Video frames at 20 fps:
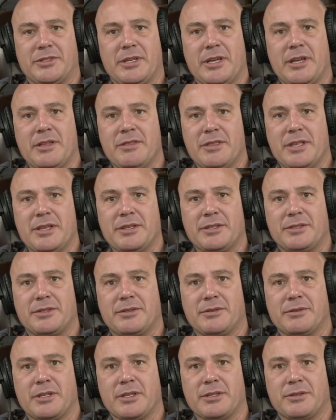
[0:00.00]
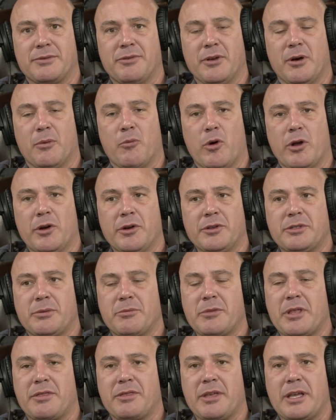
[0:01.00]
in this film? What are
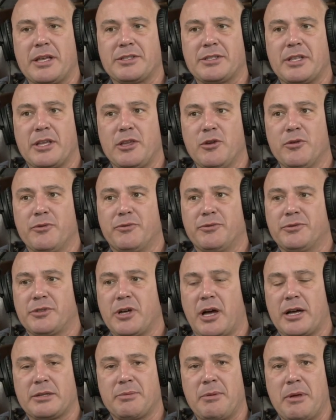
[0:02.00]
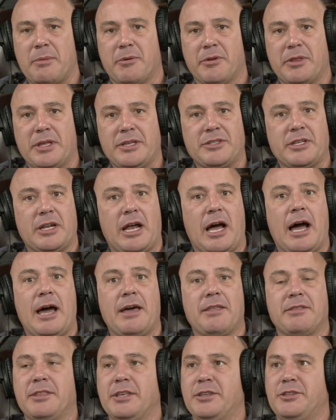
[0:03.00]
some of the things that you've talked to people, they said,
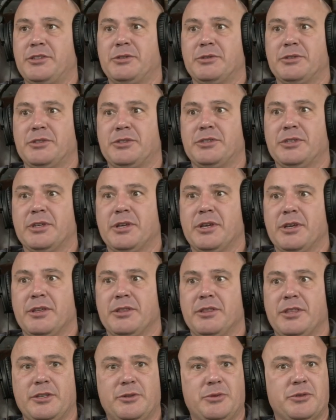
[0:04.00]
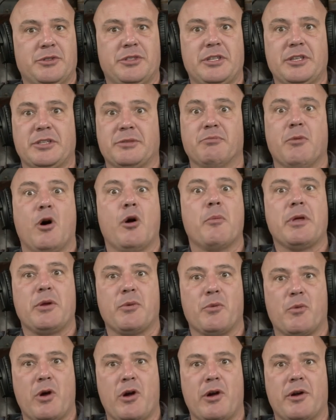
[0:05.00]
this is this was this moment
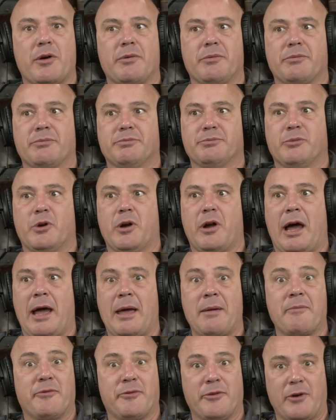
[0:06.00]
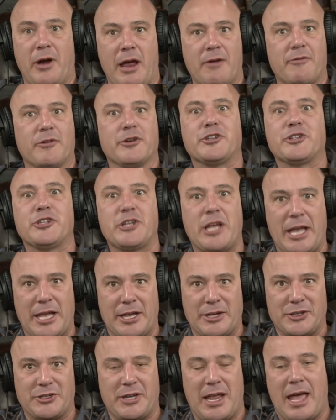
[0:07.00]
where I am forever
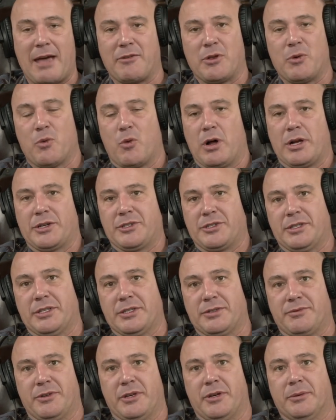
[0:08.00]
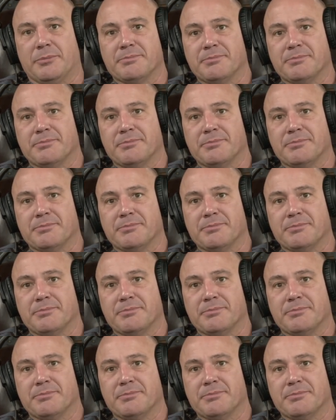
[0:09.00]
changed having watched this film?